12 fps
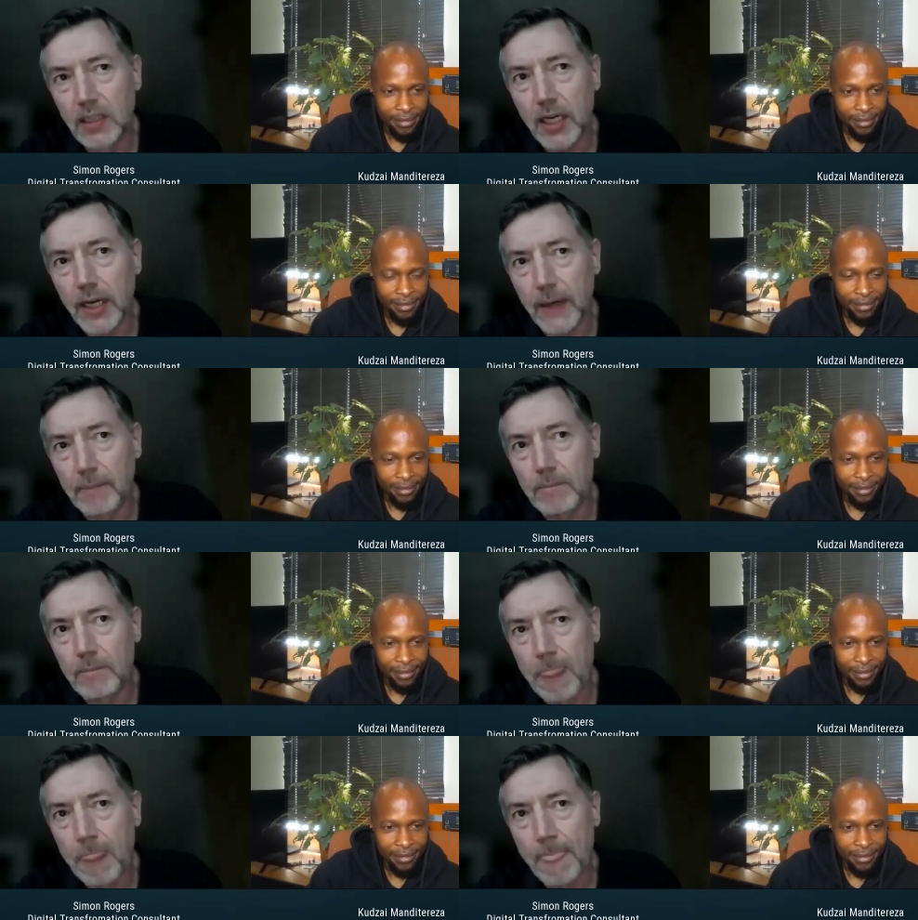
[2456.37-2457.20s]

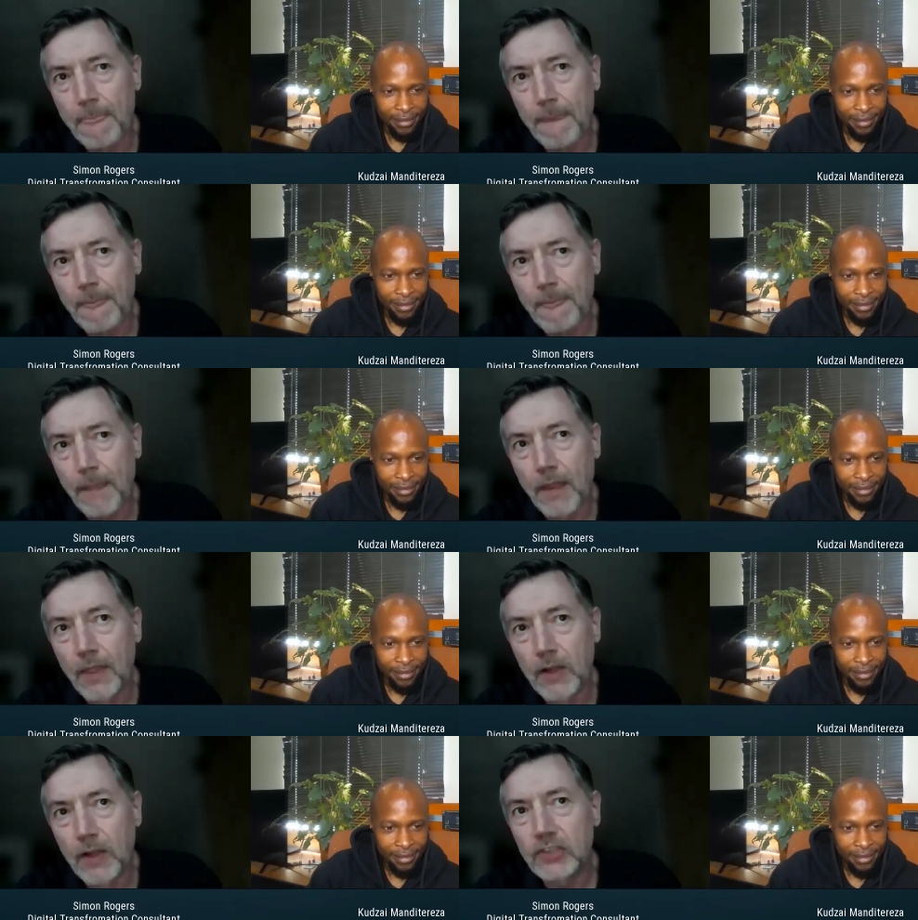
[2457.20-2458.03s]
Speaker 1: um,
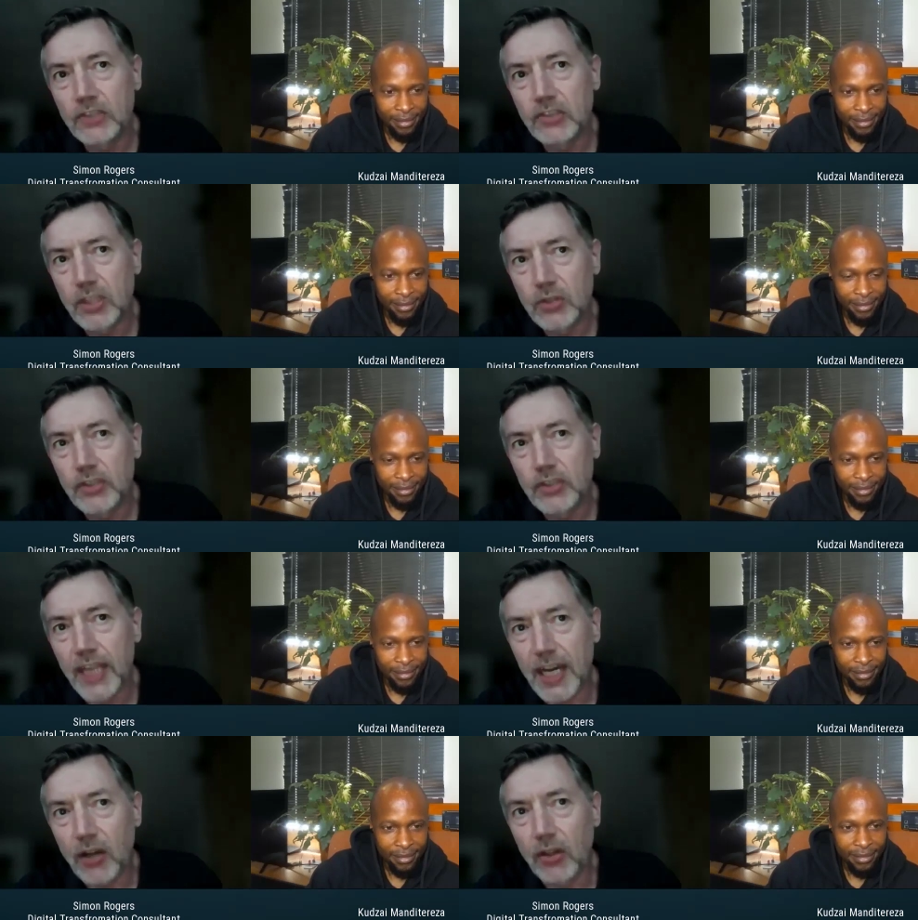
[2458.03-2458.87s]
there is no
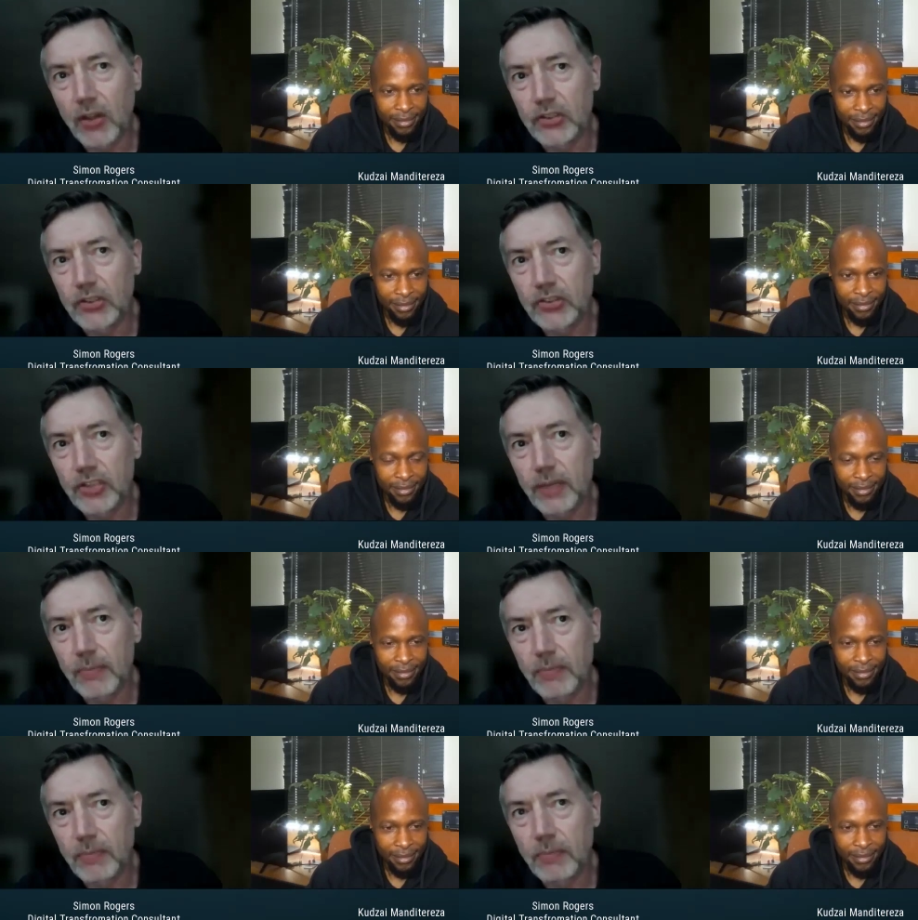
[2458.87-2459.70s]
doubt there is
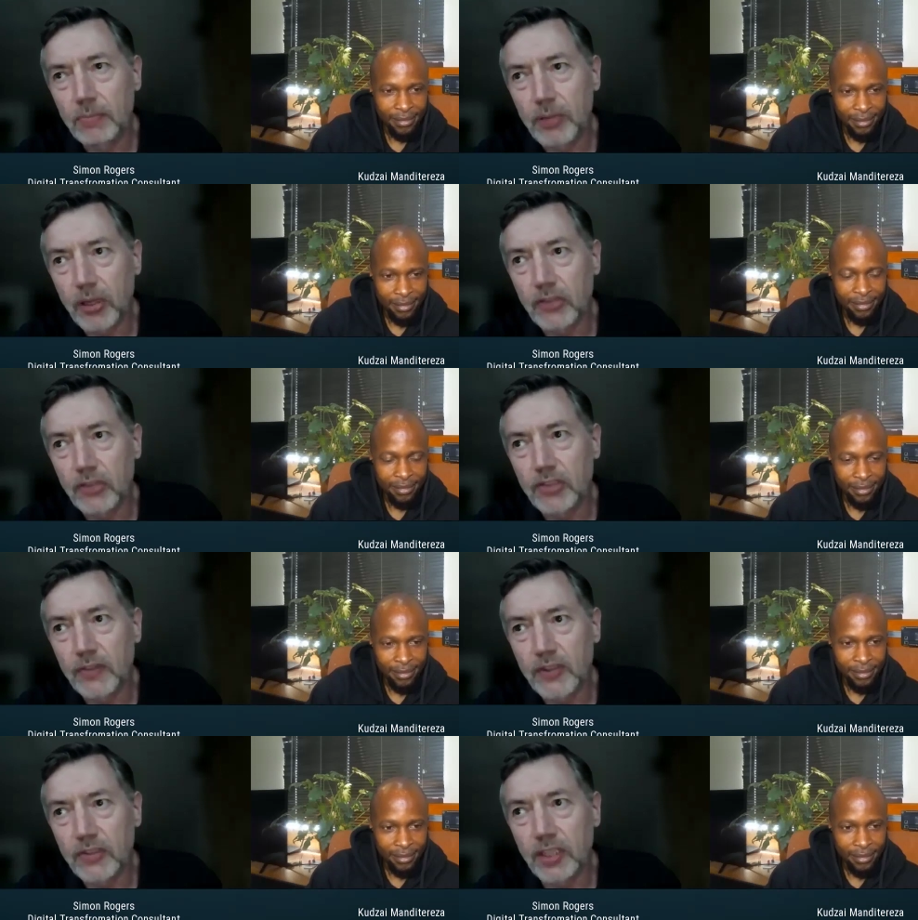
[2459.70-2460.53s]
some
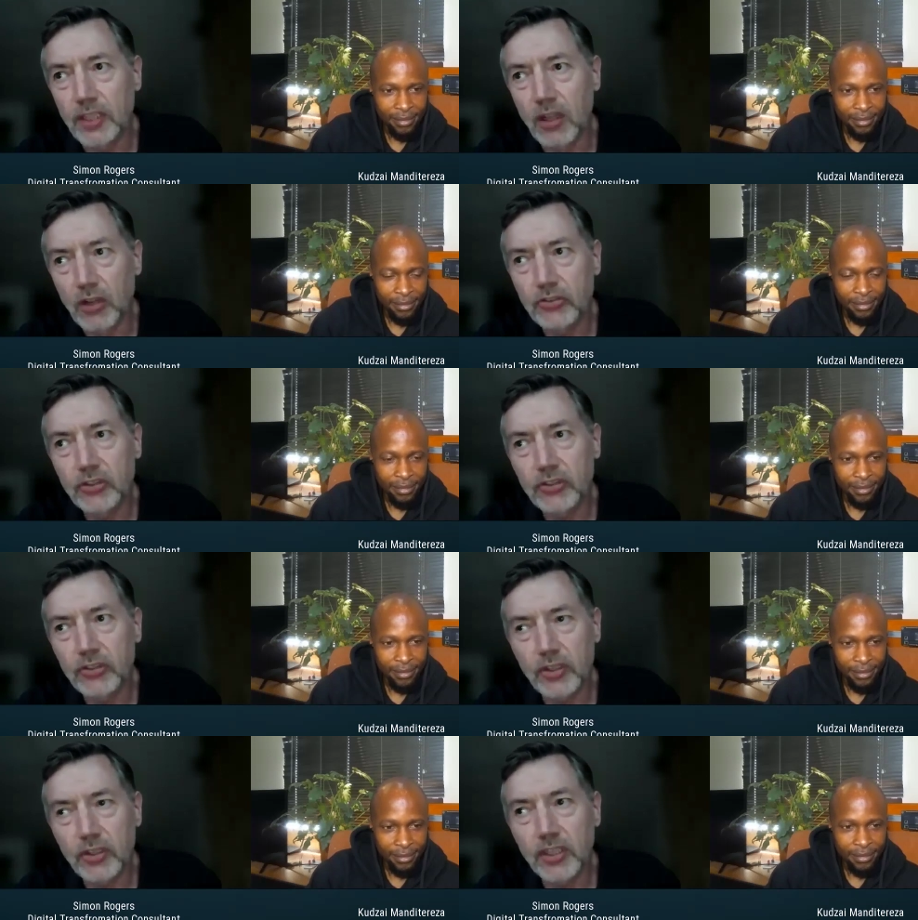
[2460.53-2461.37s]
productivity
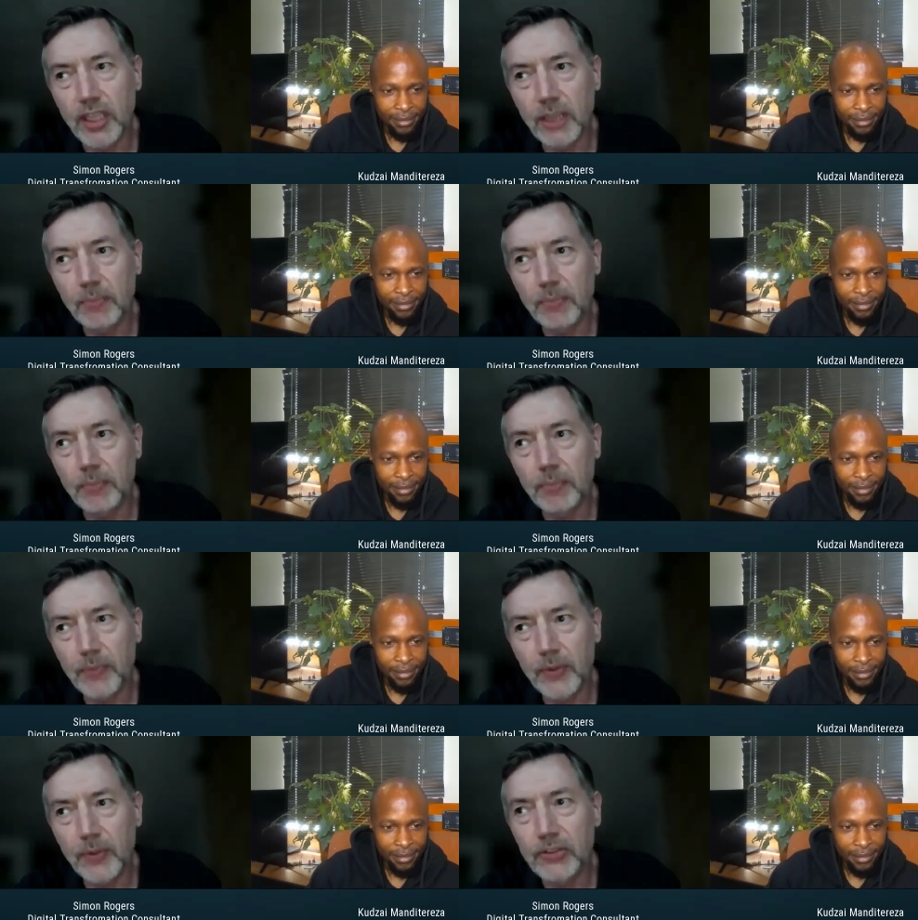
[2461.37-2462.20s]
losses in, in a
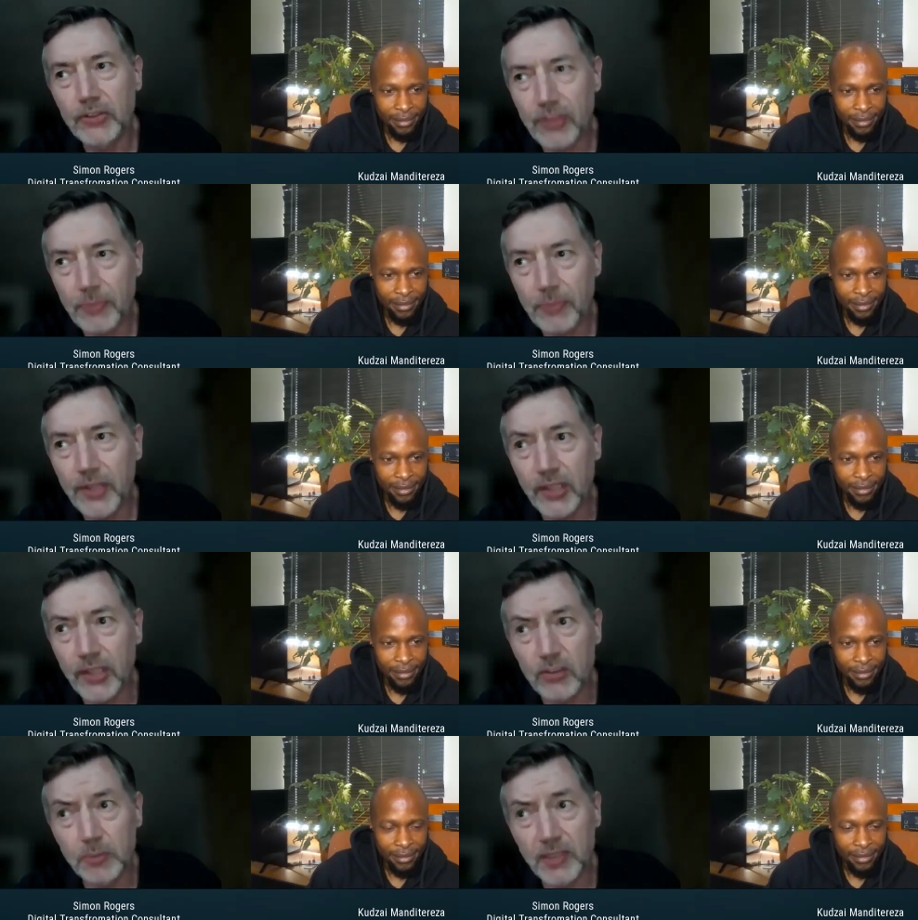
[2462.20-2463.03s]
there are some
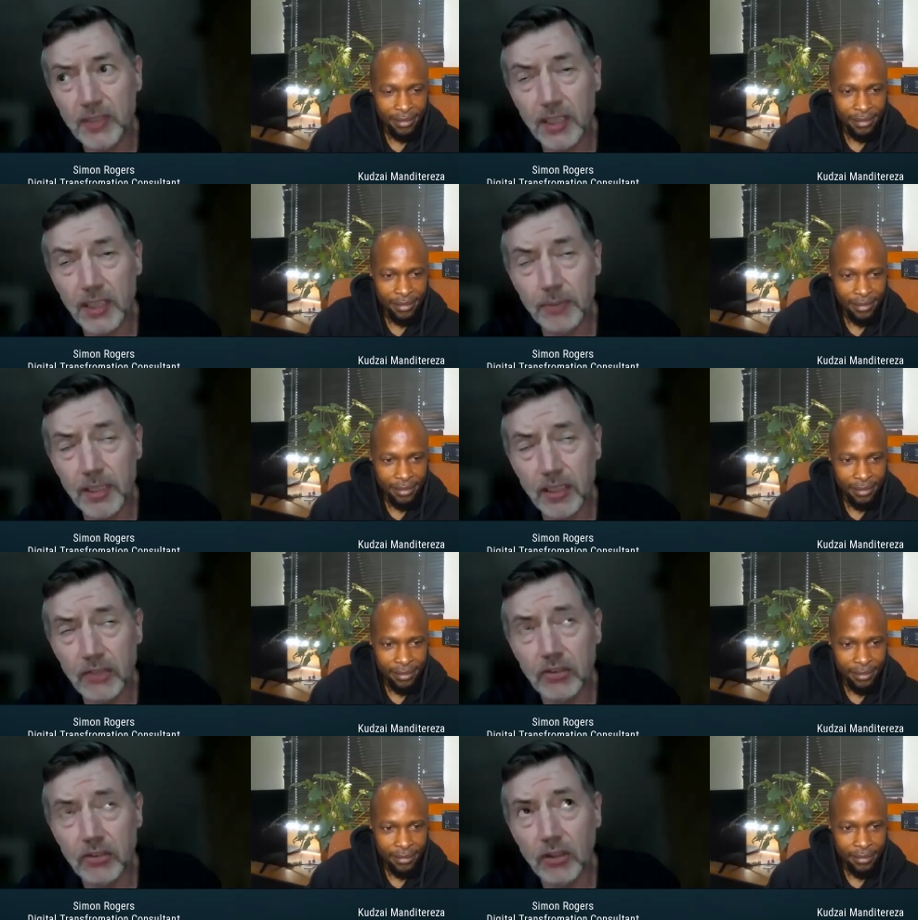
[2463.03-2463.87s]
things, particularly because a